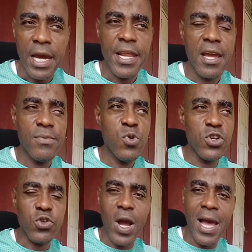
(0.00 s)
And I'm
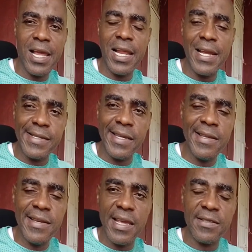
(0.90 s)
going to highlight
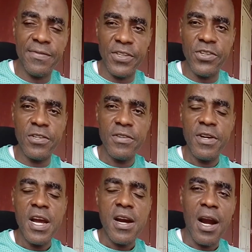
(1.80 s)
in the next video
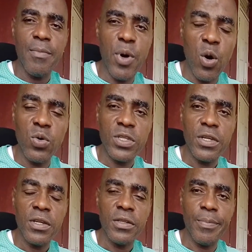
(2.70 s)
about
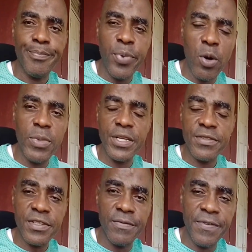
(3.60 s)
the public
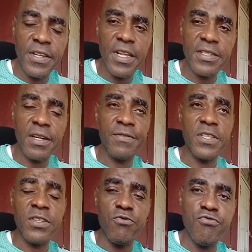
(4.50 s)
defender's
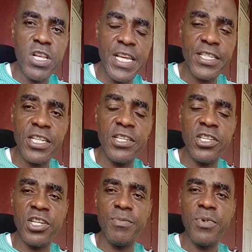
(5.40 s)
office, the
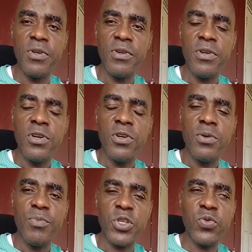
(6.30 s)
relationship
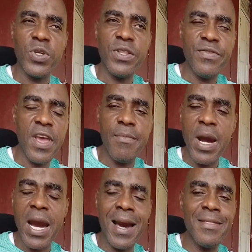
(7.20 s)
between
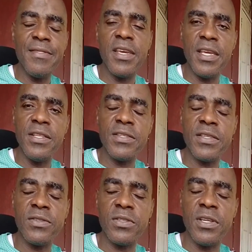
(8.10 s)
them and the
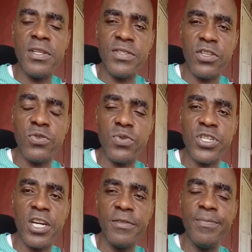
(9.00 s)

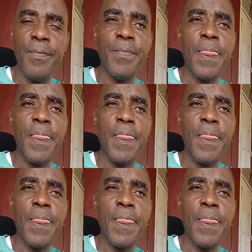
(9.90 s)
institution,